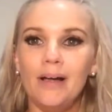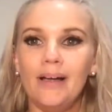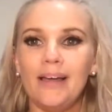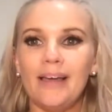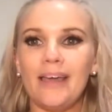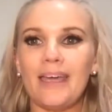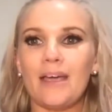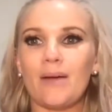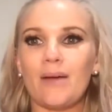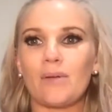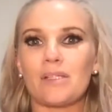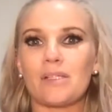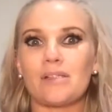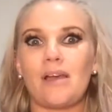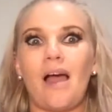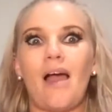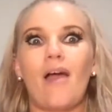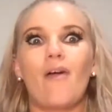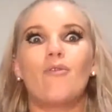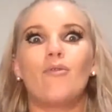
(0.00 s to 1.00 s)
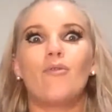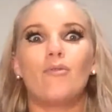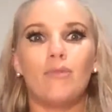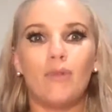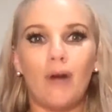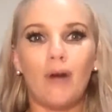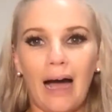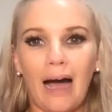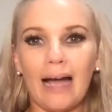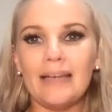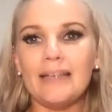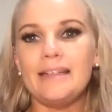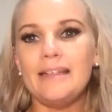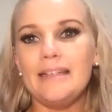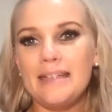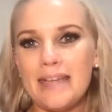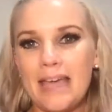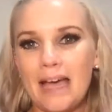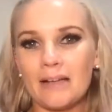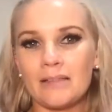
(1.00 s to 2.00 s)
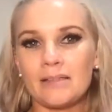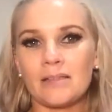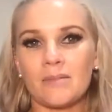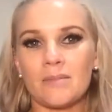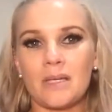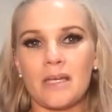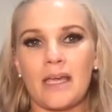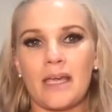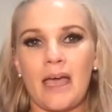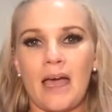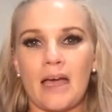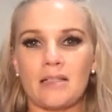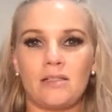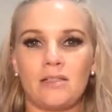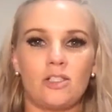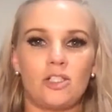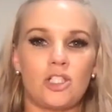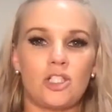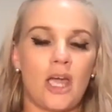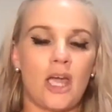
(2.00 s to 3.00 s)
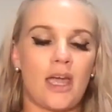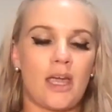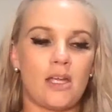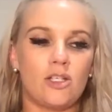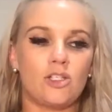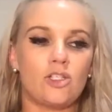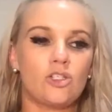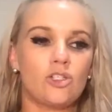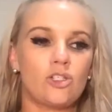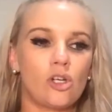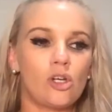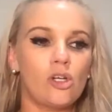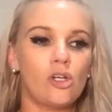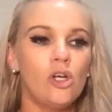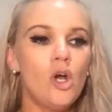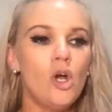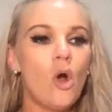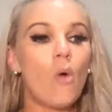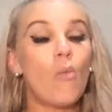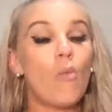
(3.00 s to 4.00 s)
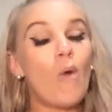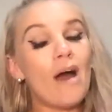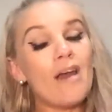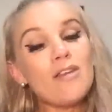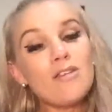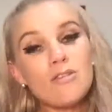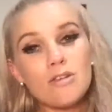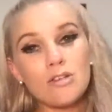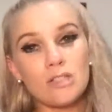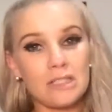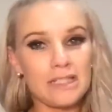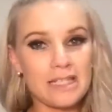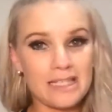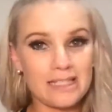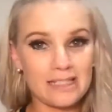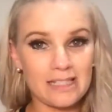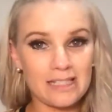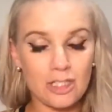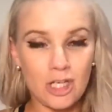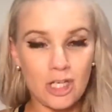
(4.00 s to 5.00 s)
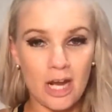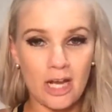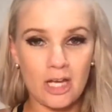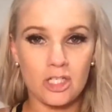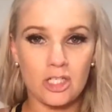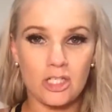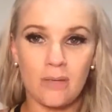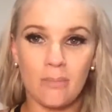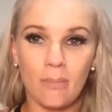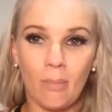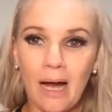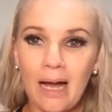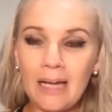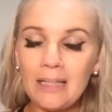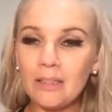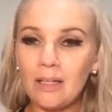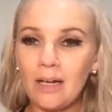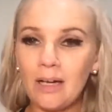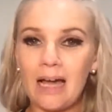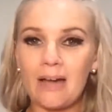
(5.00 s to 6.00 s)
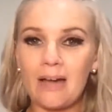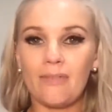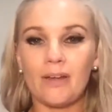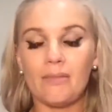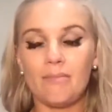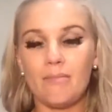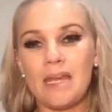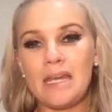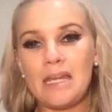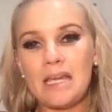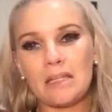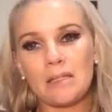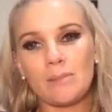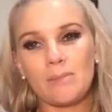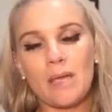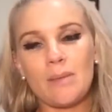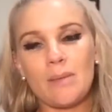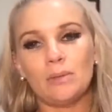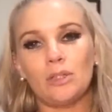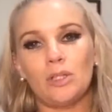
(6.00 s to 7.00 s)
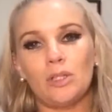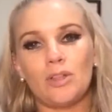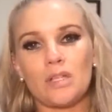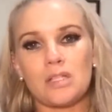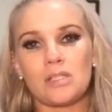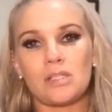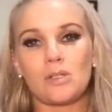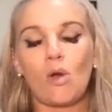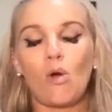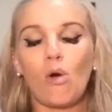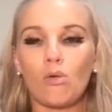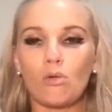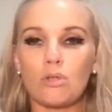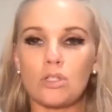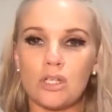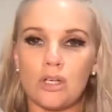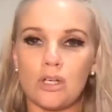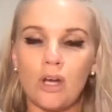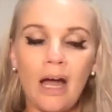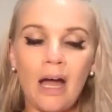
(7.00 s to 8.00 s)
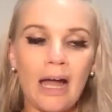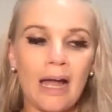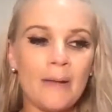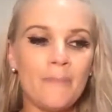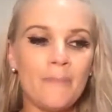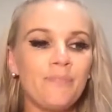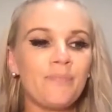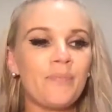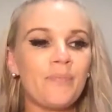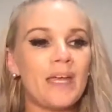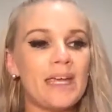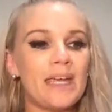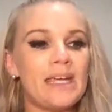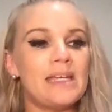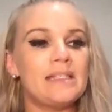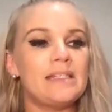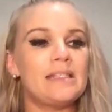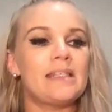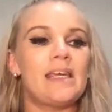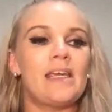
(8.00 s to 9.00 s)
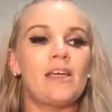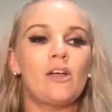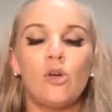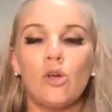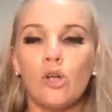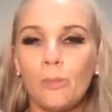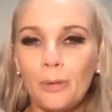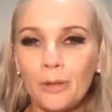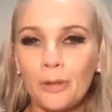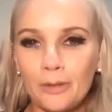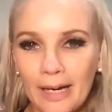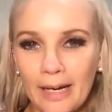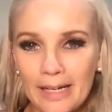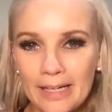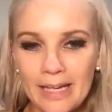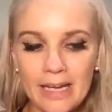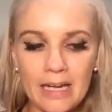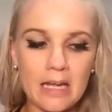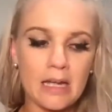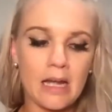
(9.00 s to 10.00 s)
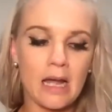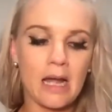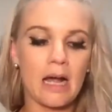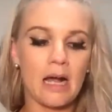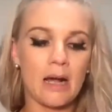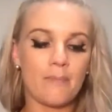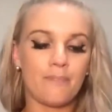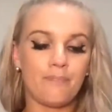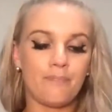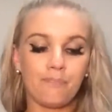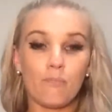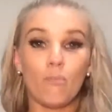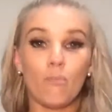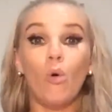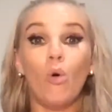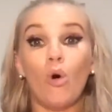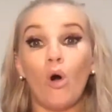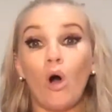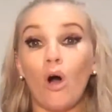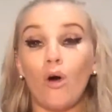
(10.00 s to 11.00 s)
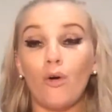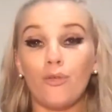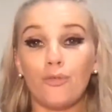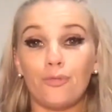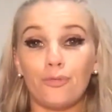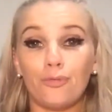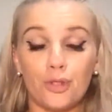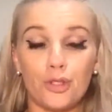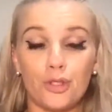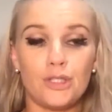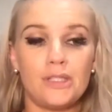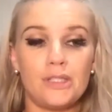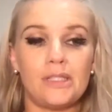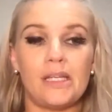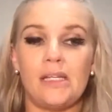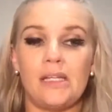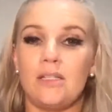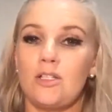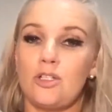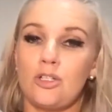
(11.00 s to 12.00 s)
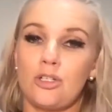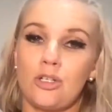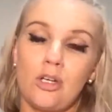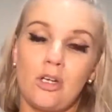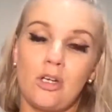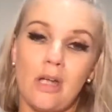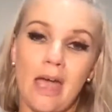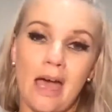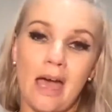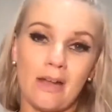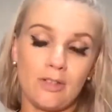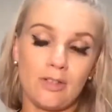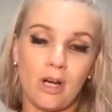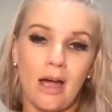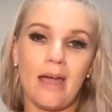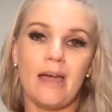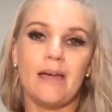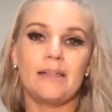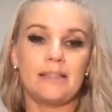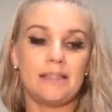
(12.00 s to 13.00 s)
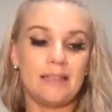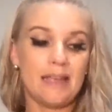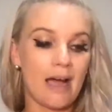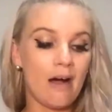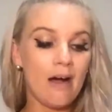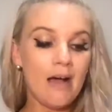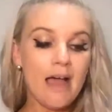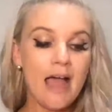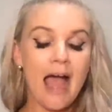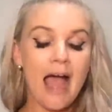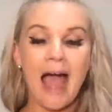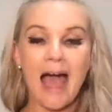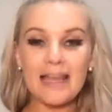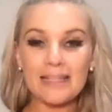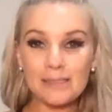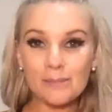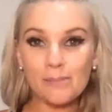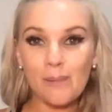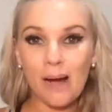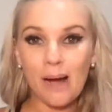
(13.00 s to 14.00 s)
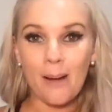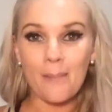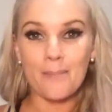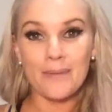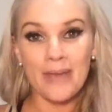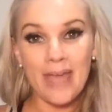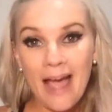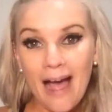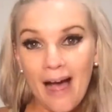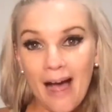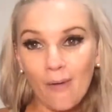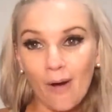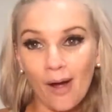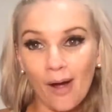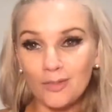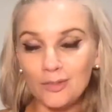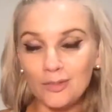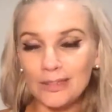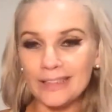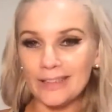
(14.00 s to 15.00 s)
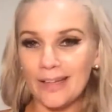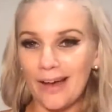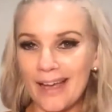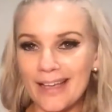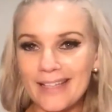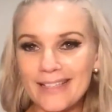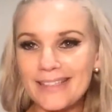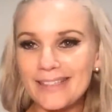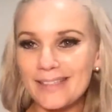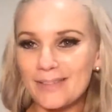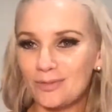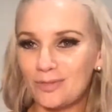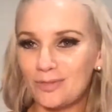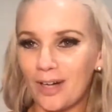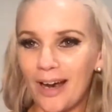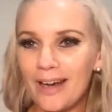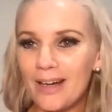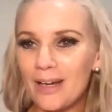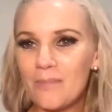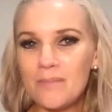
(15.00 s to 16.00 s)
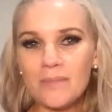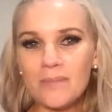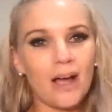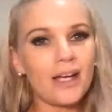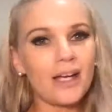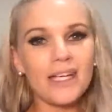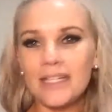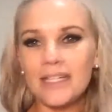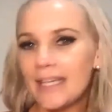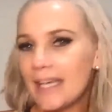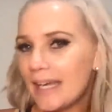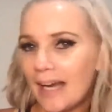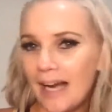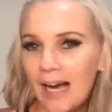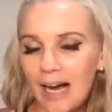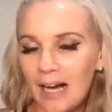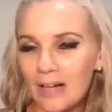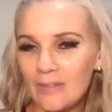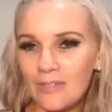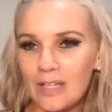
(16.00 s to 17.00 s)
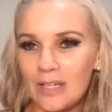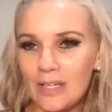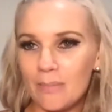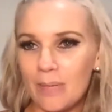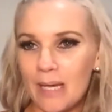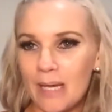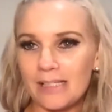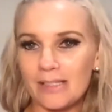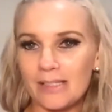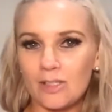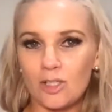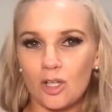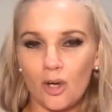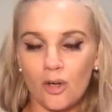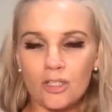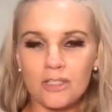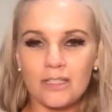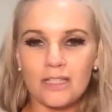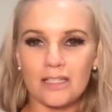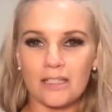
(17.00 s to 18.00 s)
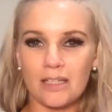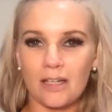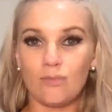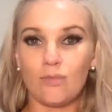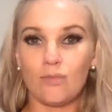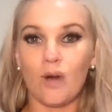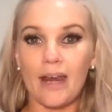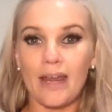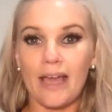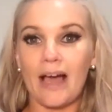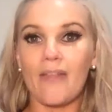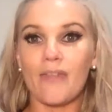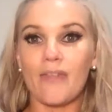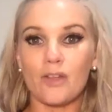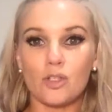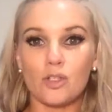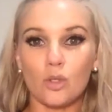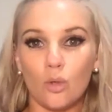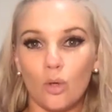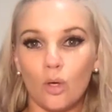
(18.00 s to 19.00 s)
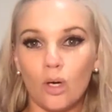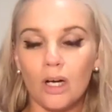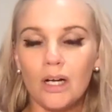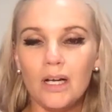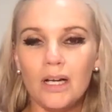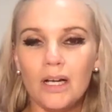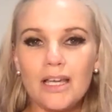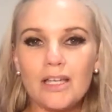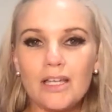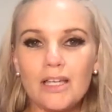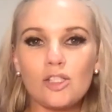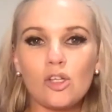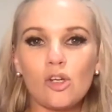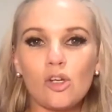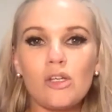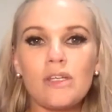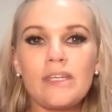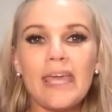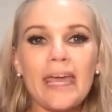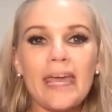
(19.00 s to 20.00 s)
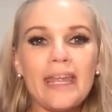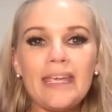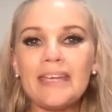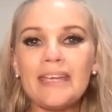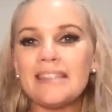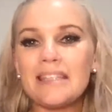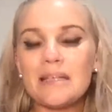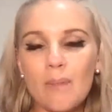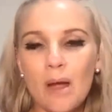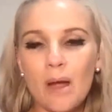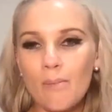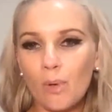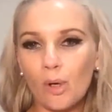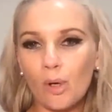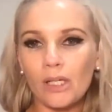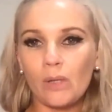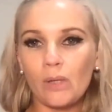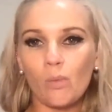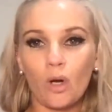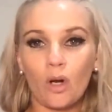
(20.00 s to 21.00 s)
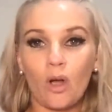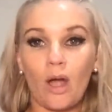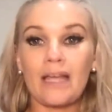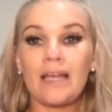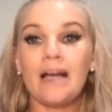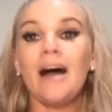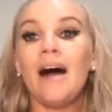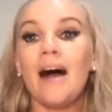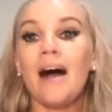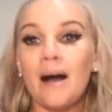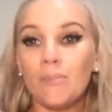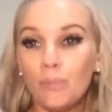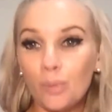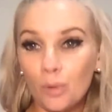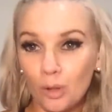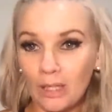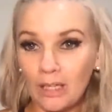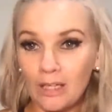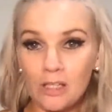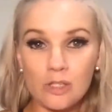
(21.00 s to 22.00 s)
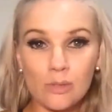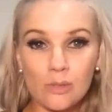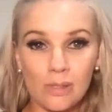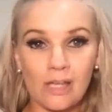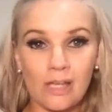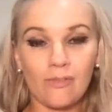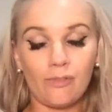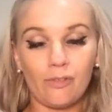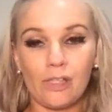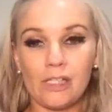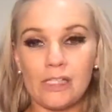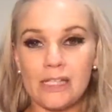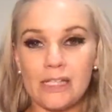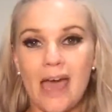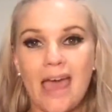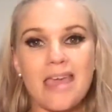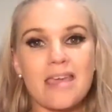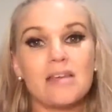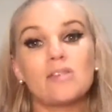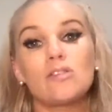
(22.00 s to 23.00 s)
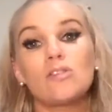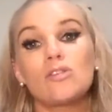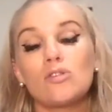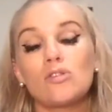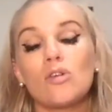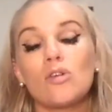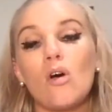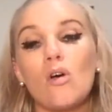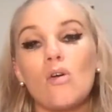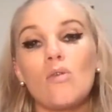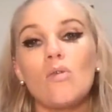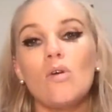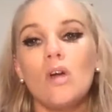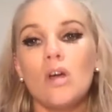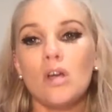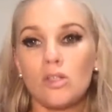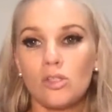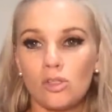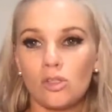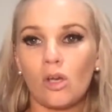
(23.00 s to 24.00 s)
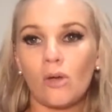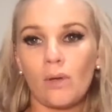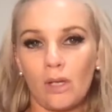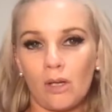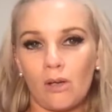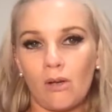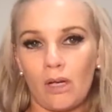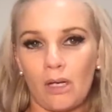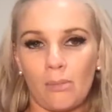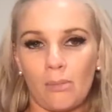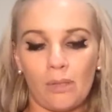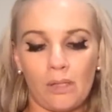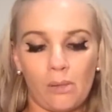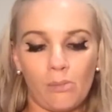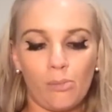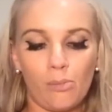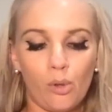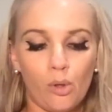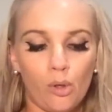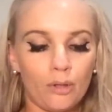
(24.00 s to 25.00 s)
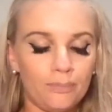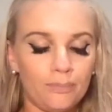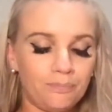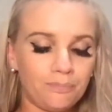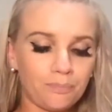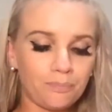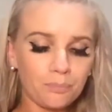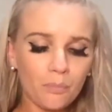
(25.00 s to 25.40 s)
It was like, right, now something has to change. So one of those things that changed in my life, and many other people on this call tonight, is incorporating more whole foods into our diets. Now, as a mum now, I realize, right, I'm lucky to get a half-eaten piece of toast as I run out the door. So getting into my body what I can't put into it every day is so, so incredibly important.